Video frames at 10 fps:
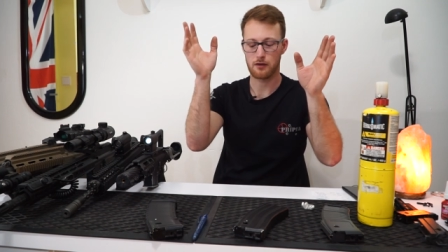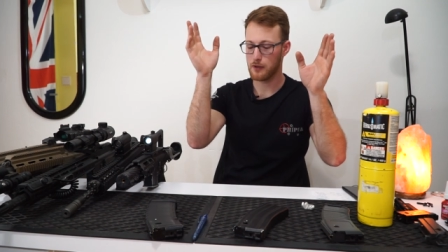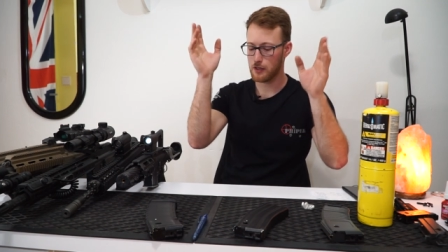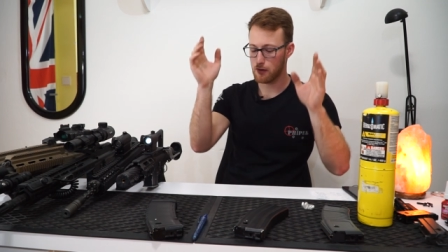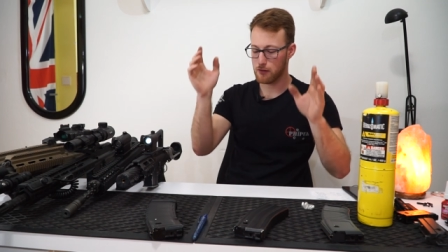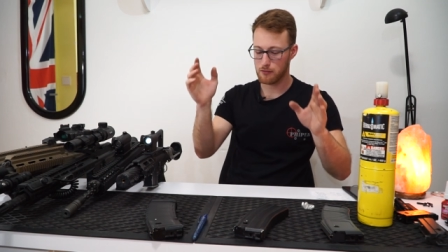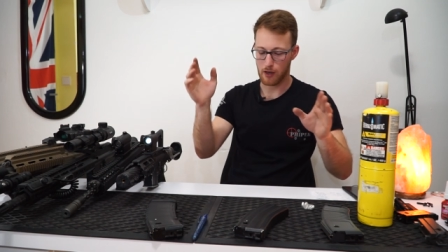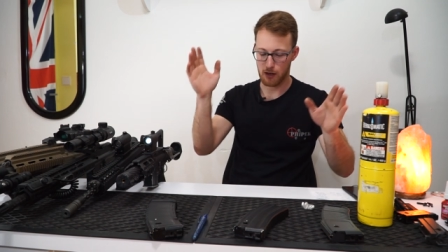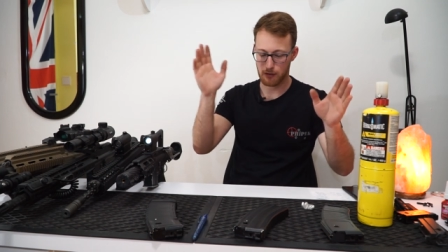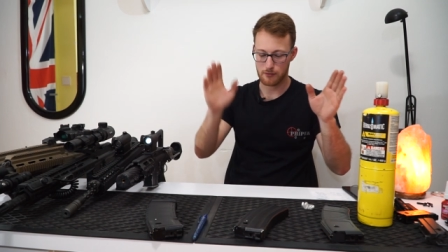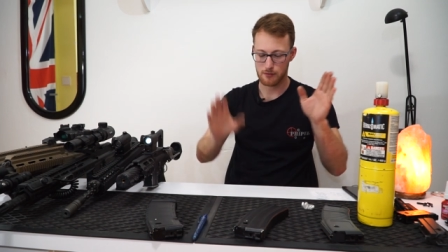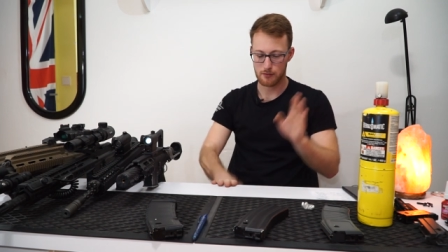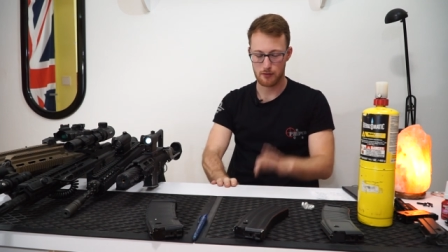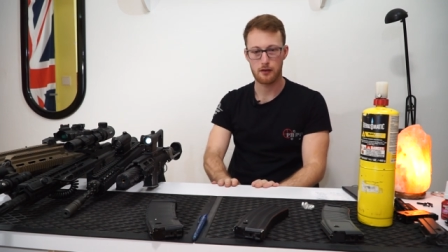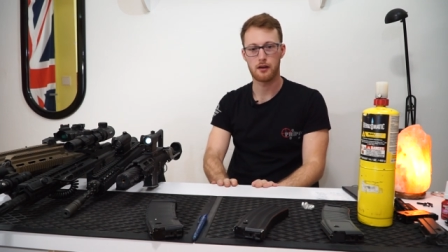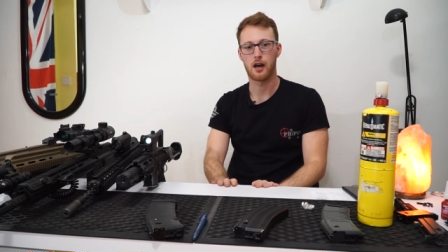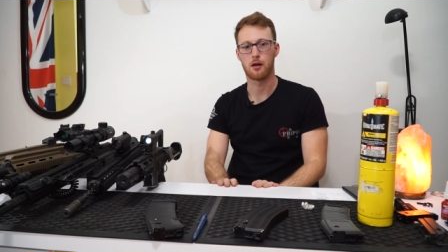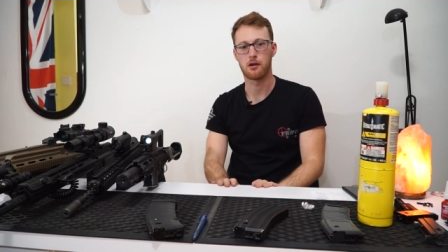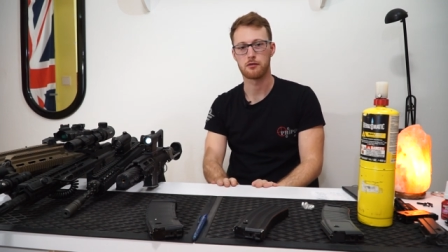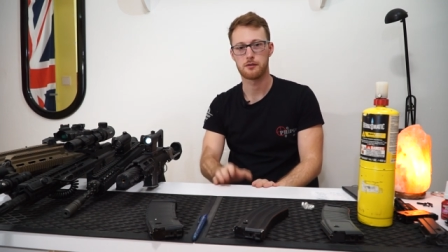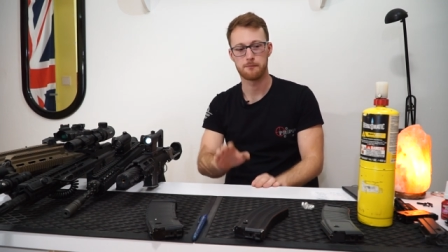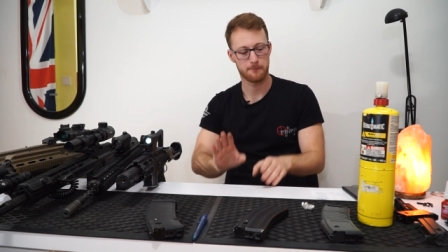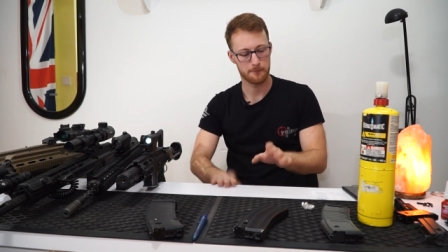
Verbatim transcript: the video, and I'm out.